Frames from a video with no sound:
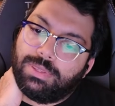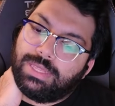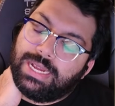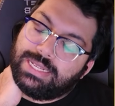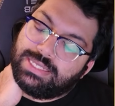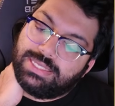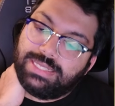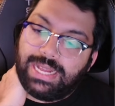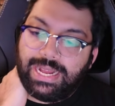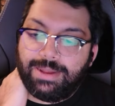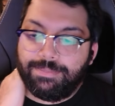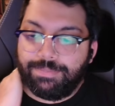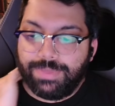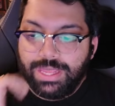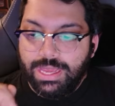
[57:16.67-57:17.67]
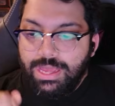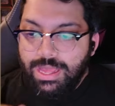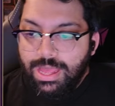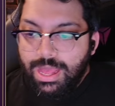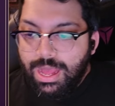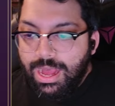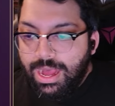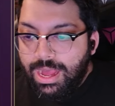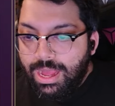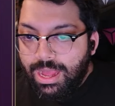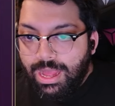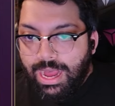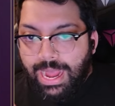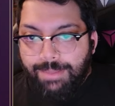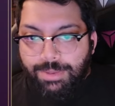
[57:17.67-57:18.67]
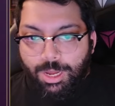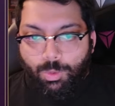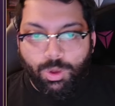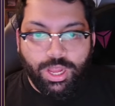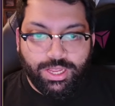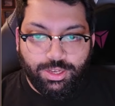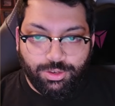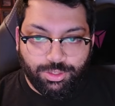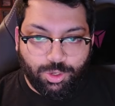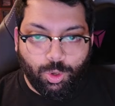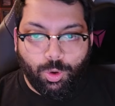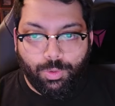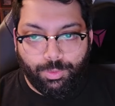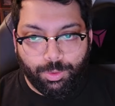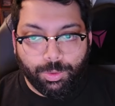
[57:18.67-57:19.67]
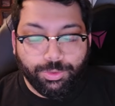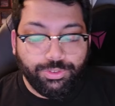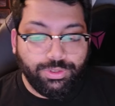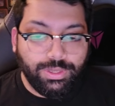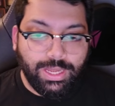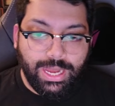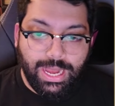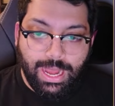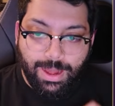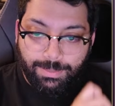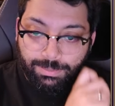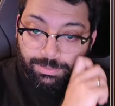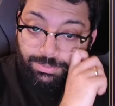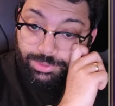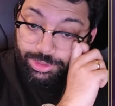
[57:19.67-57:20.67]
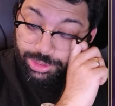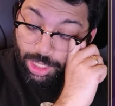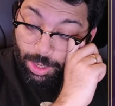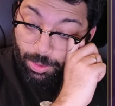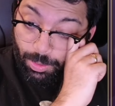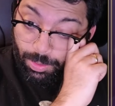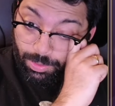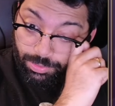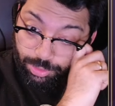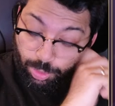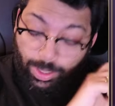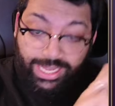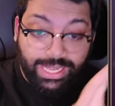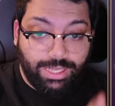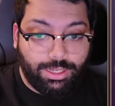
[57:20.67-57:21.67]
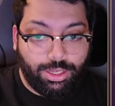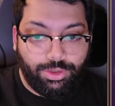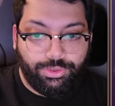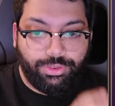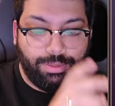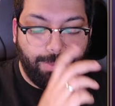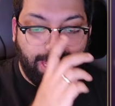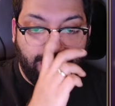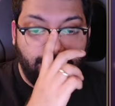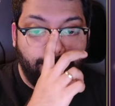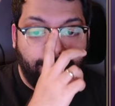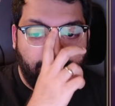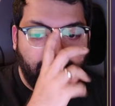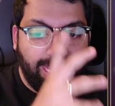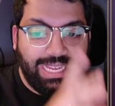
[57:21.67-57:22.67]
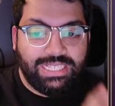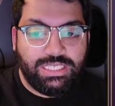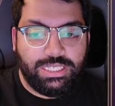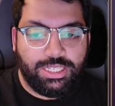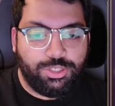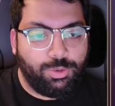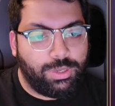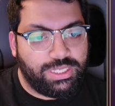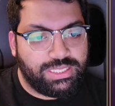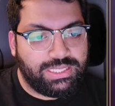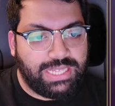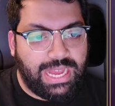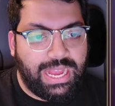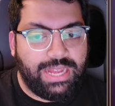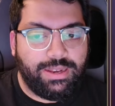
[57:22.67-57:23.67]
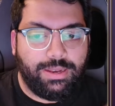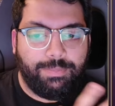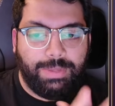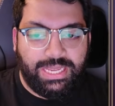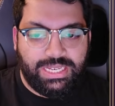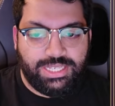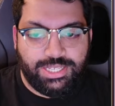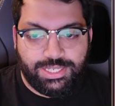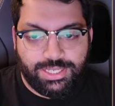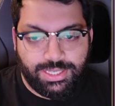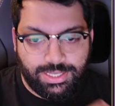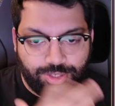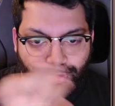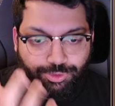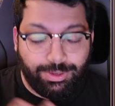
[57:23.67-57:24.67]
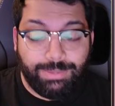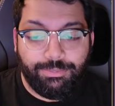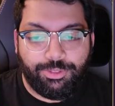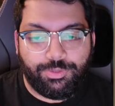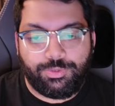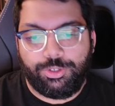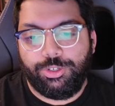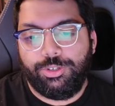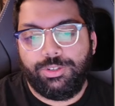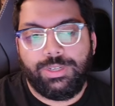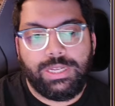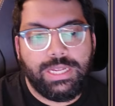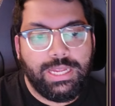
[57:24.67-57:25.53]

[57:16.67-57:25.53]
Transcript: That's that. I'm now working on the core rules, so tweaking those to make it a bit easier to understand and a bit easier to trim through.